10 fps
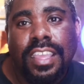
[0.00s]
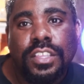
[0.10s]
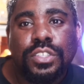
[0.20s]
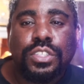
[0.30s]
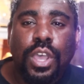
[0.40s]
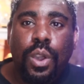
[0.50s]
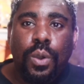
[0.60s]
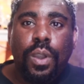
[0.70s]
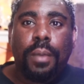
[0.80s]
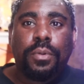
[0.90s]

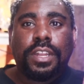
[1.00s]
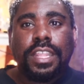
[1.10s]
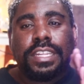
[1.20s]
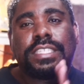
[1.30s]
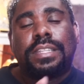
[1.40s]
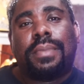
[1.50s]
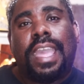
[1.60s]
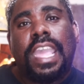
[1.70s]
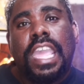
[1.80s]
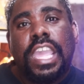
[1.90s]
So I'm gonna let it sit in
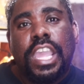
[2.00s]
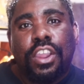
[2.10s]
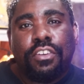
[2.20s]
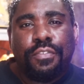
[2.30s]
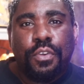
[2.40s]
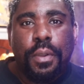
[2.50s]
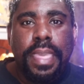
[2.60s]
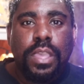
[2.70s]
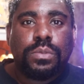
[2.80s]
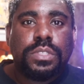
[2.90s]
my hair for
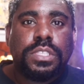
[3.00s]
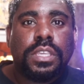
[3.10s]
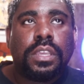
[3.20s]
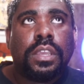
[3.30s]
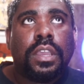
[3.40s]
about